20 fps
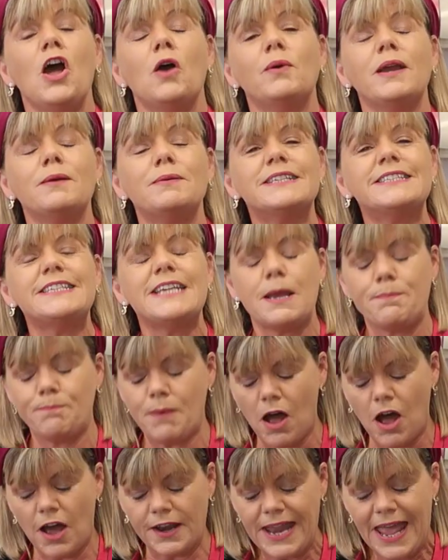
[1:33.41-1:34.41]
We will
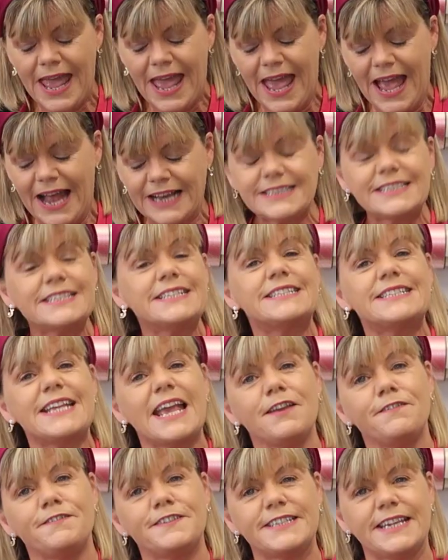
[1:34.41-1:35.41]
tip on health and
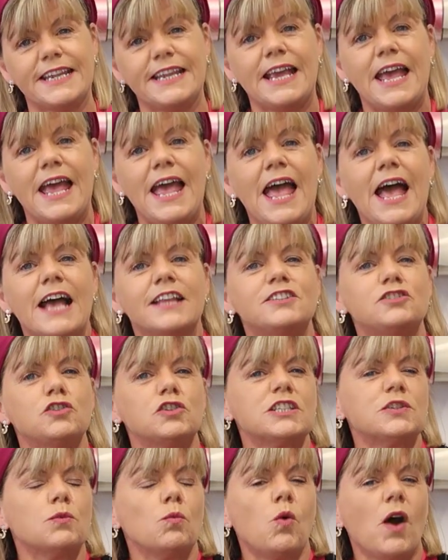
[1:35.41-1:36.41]
safety,
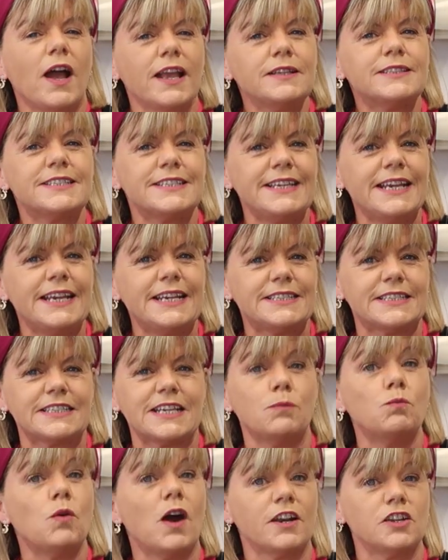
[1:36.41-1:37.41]
just what is needed
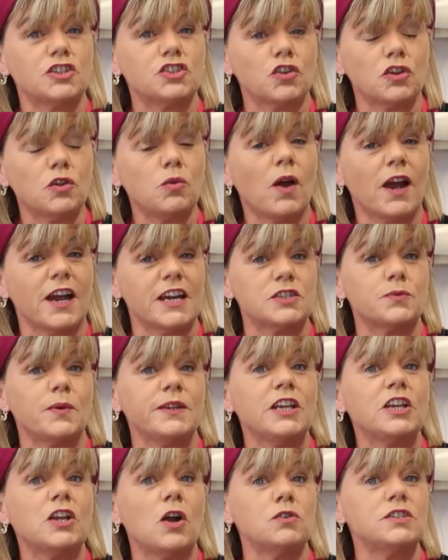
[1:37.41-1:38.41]
and what is required
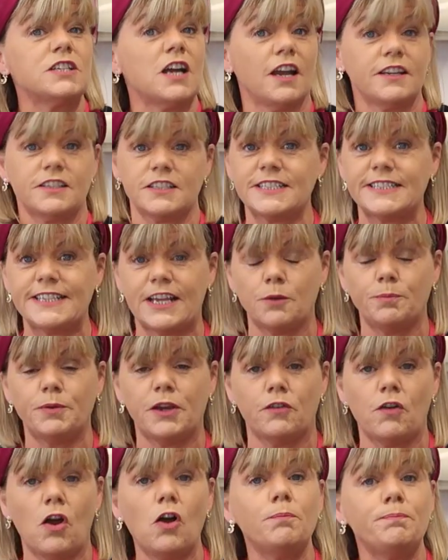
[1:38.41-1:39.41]
when you go to either set up
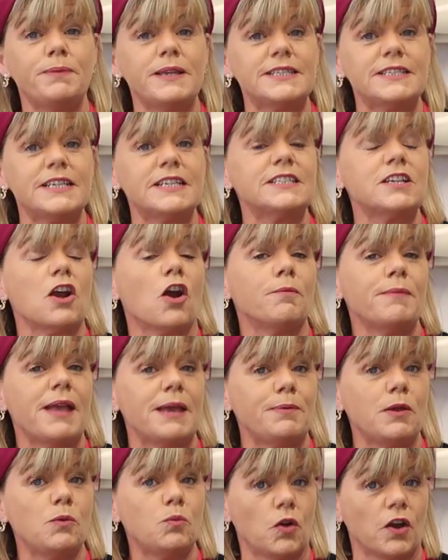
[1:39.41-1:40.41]
your own business or
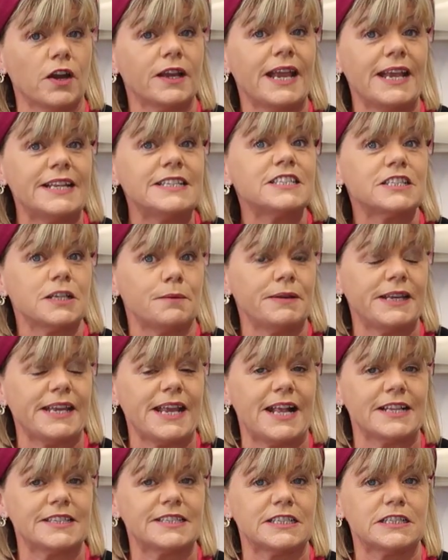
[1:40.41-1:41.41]
maybe work in somebody
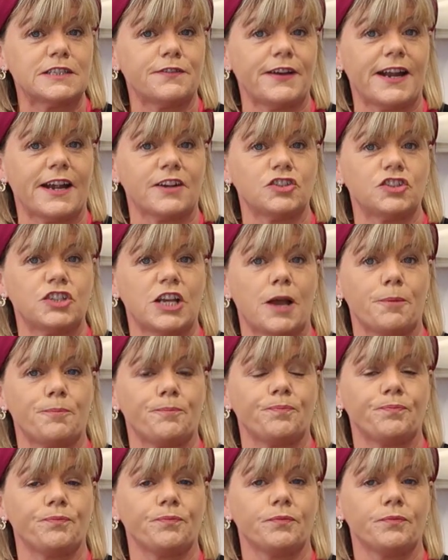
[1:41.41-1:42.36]
else's flower shop.